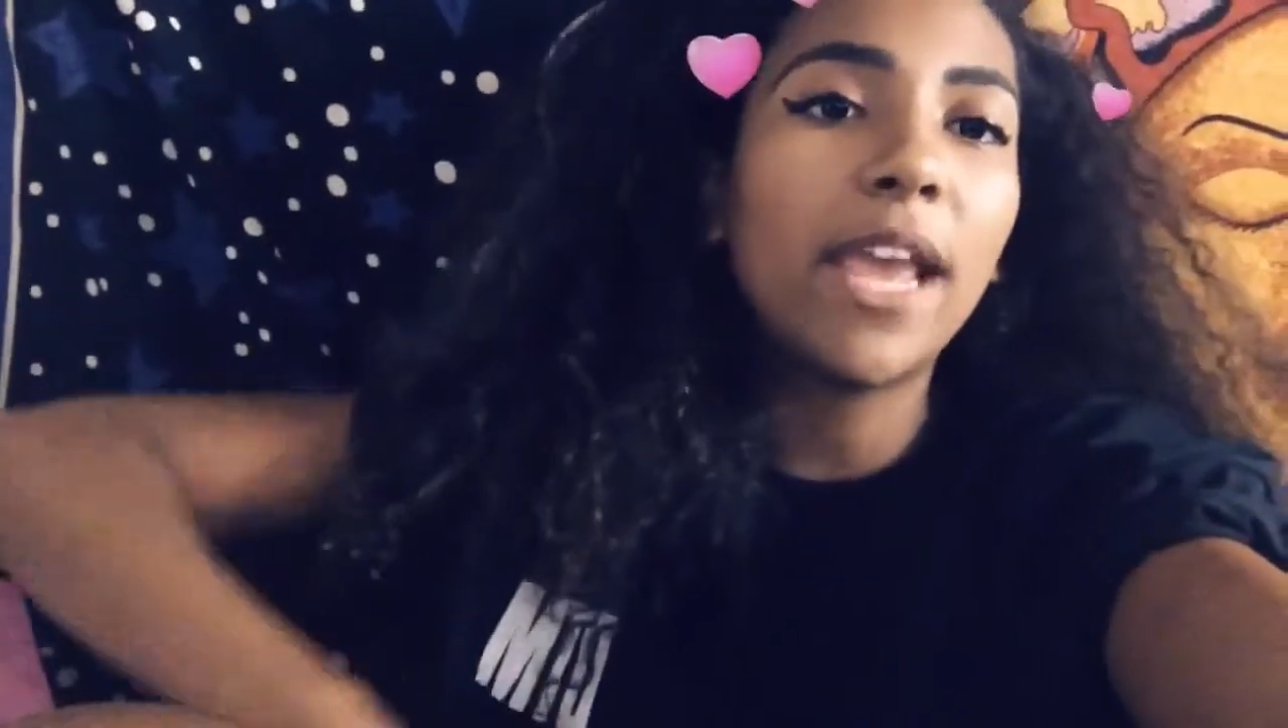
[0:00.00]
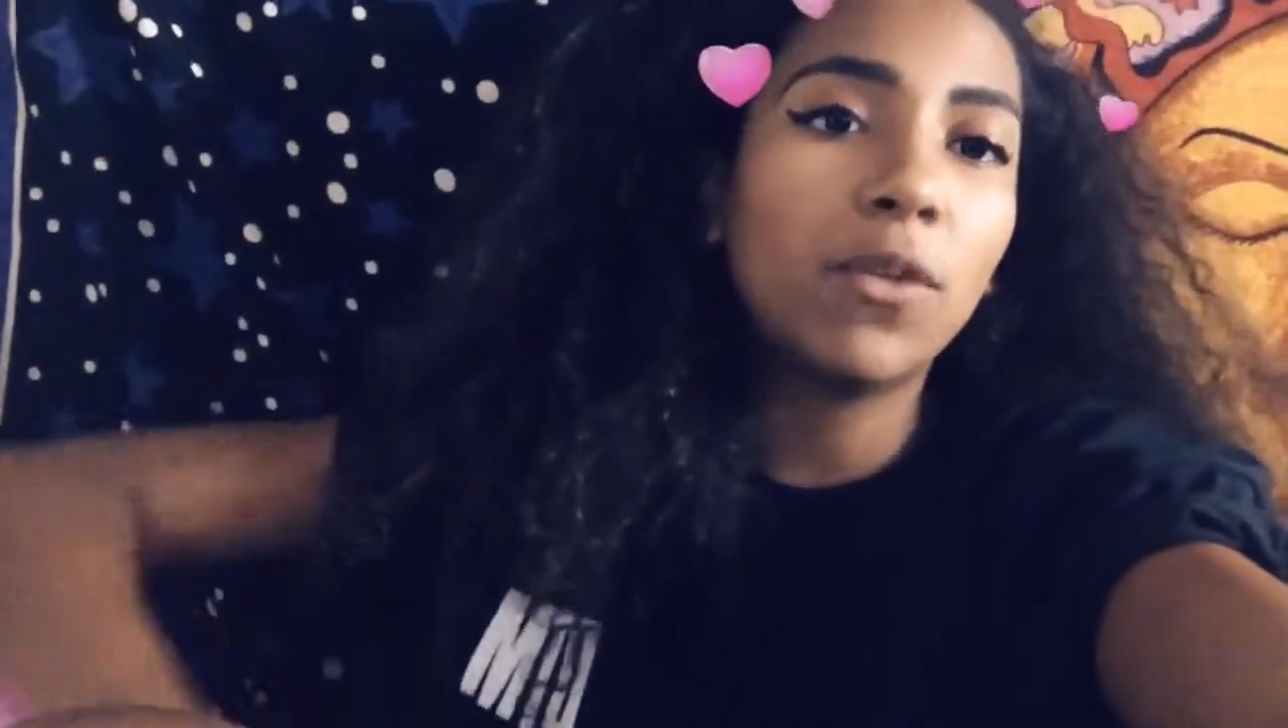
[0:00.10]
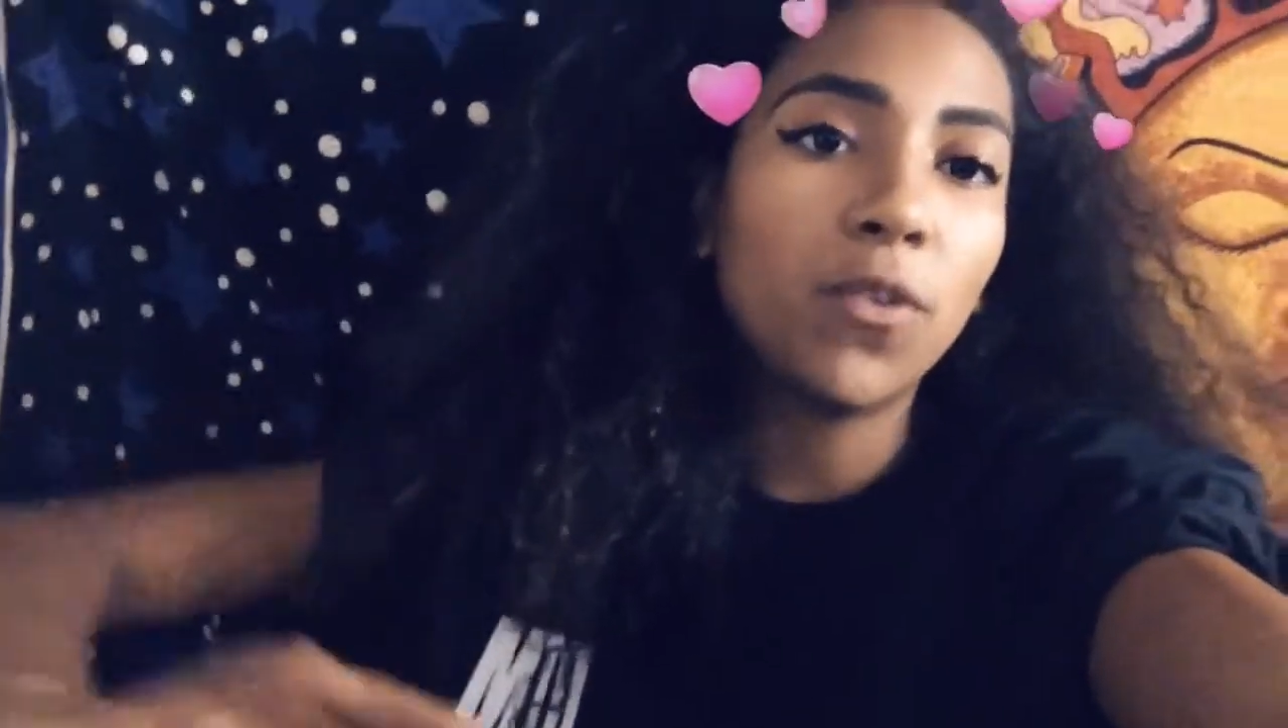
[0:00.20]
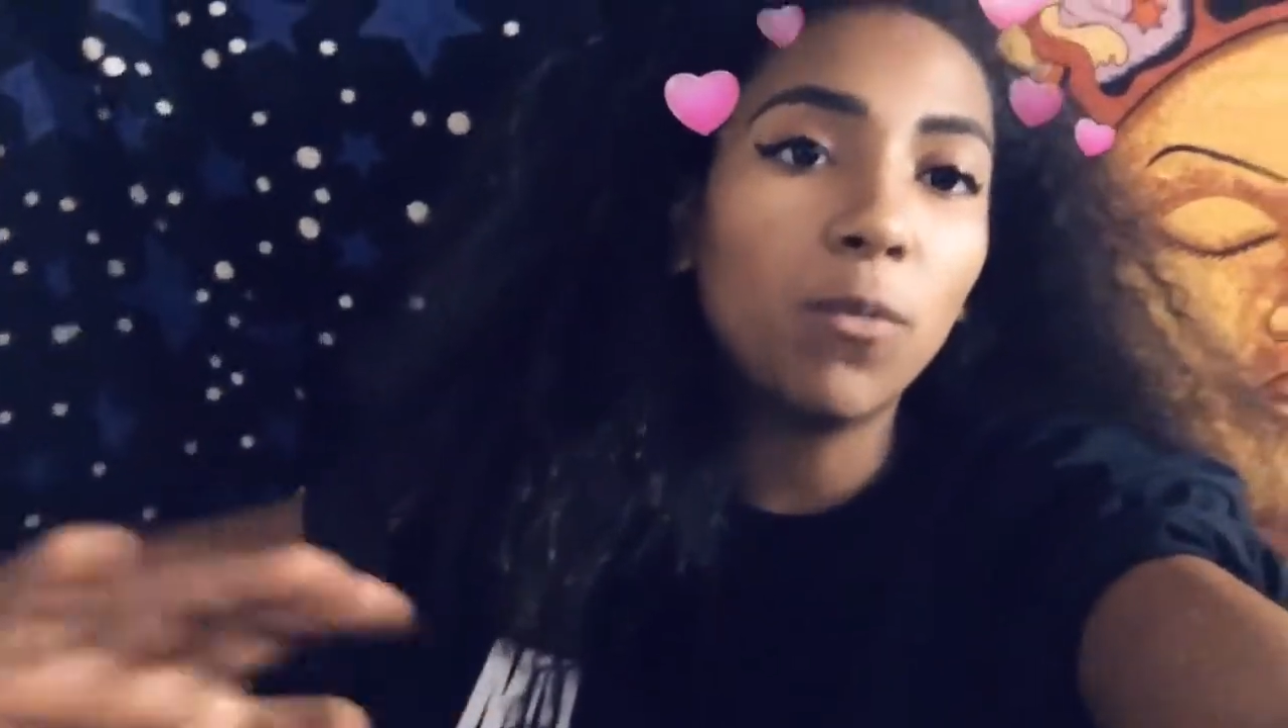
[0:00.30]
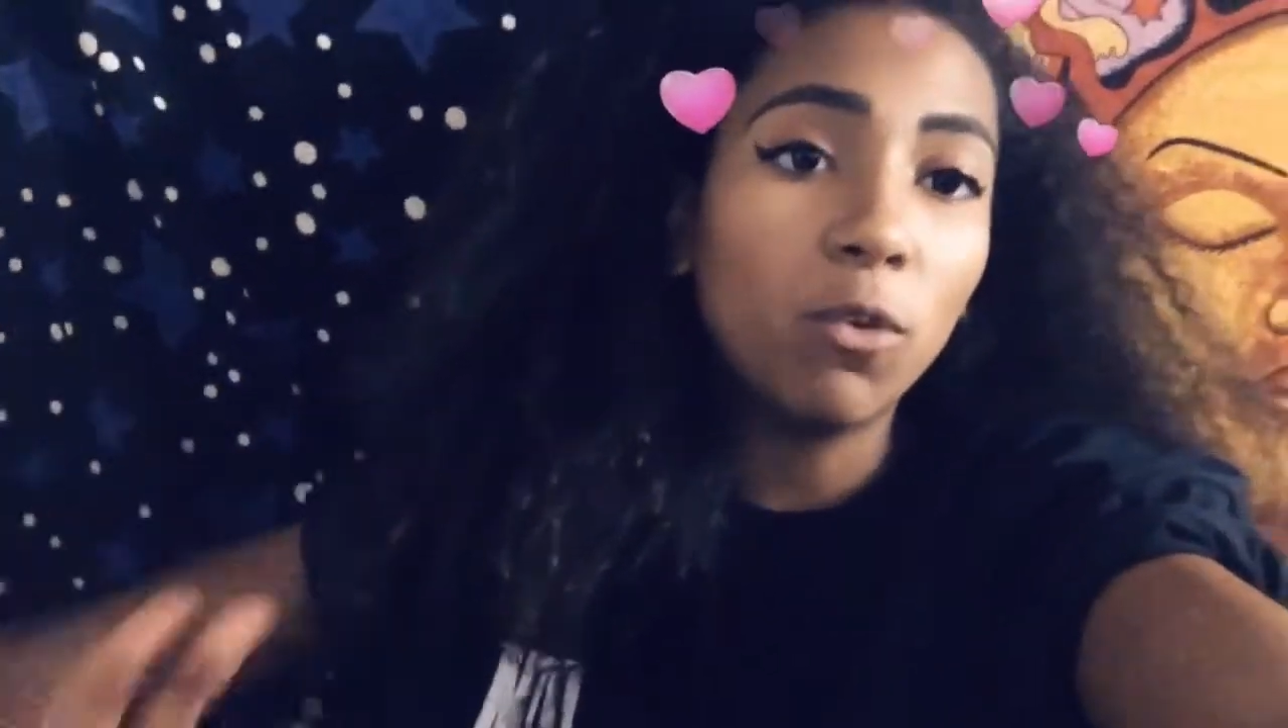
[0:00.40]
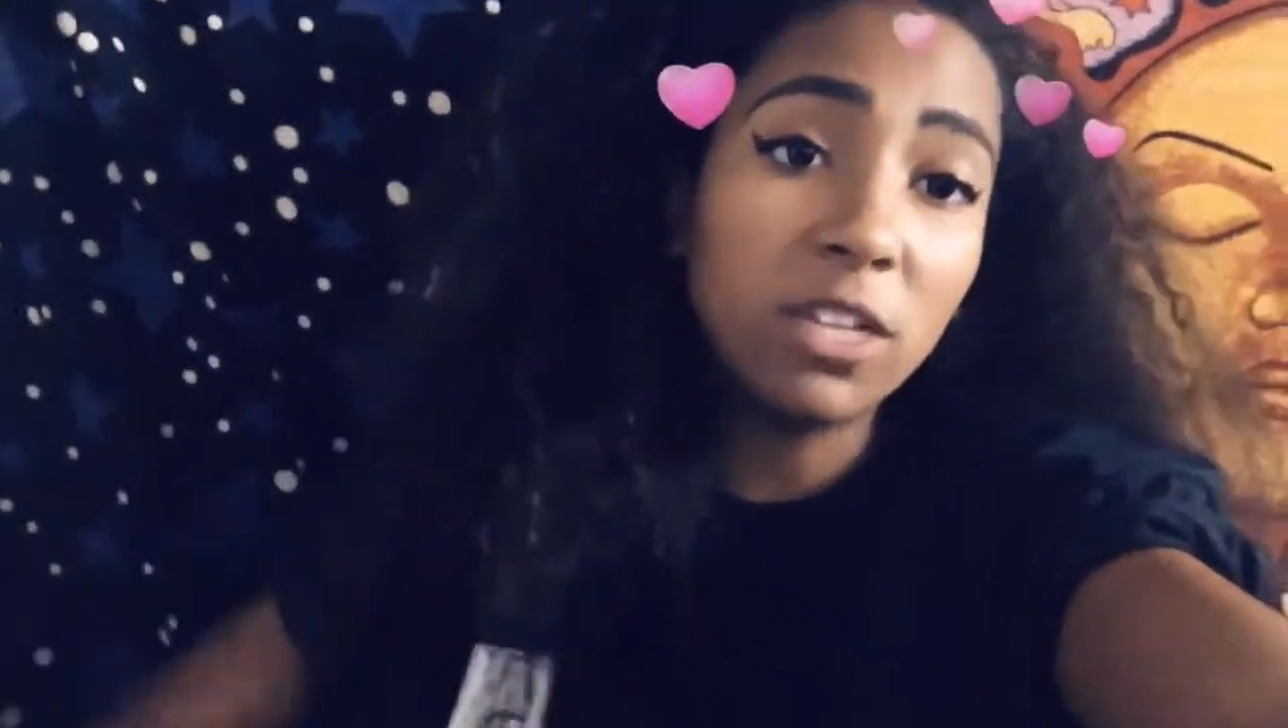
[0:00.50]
Man from